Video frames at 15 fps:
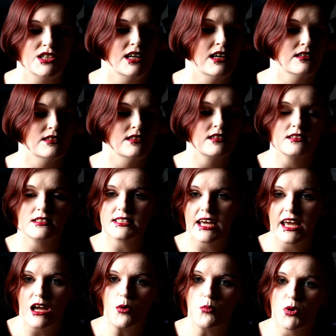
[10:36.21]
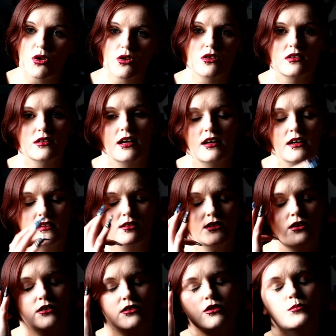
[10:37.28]
She has a little table uh,
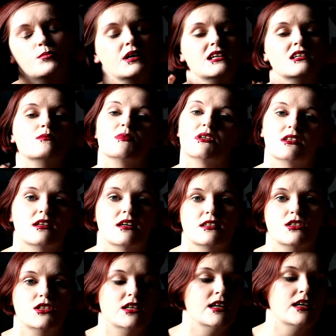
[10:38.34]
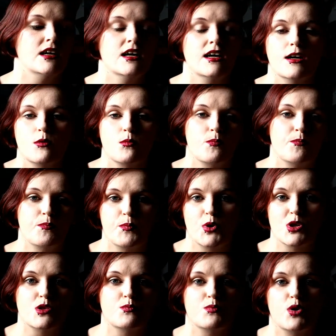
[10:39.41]
down in her basement that she
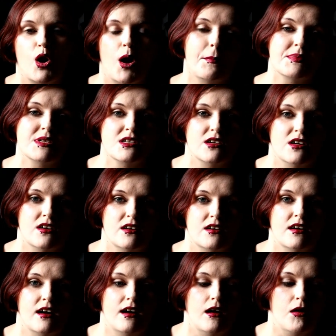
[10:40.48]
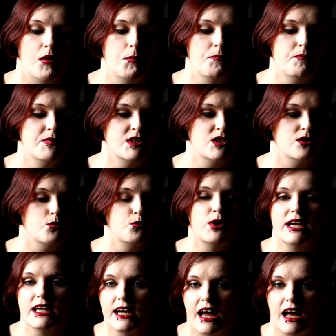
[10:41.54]
puts props down um, to
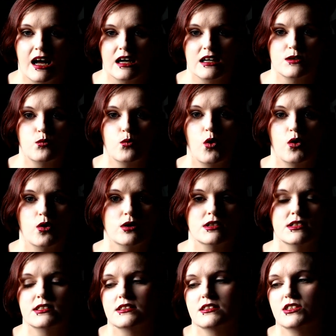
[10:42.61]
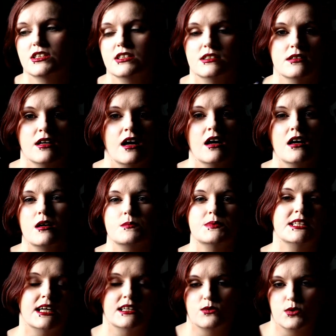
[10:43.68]
reenact wars and she's
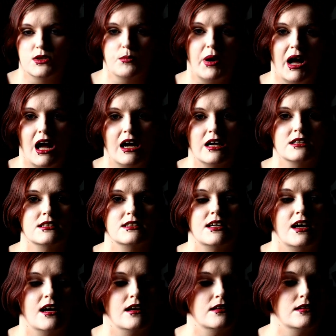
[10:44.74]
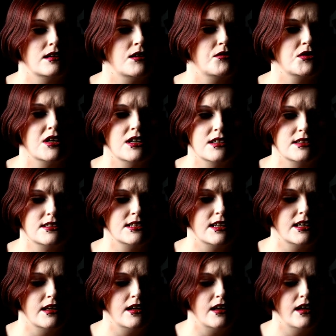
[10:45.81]
obsessed with the past and even has
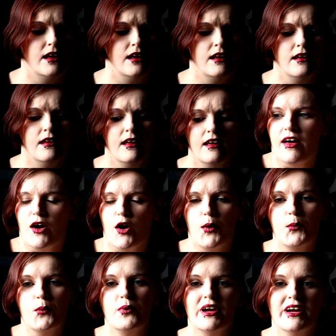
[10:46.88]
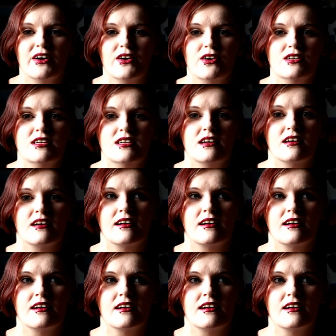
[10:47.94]
a, a weird